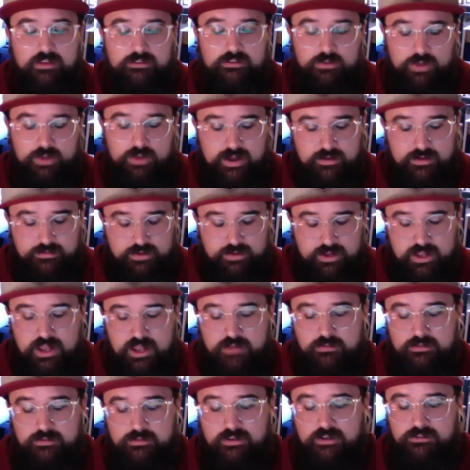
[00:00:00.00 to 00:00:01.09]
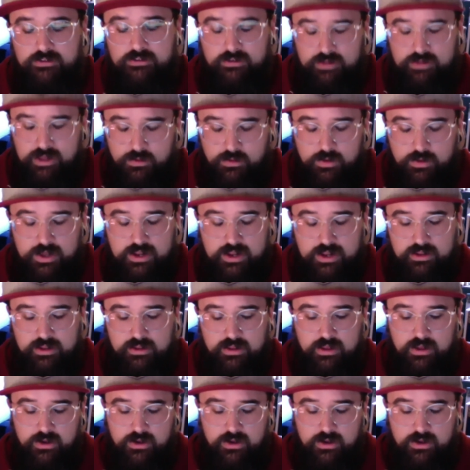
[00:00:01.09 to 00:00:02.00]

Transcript: So we have an engagement session and a wedding,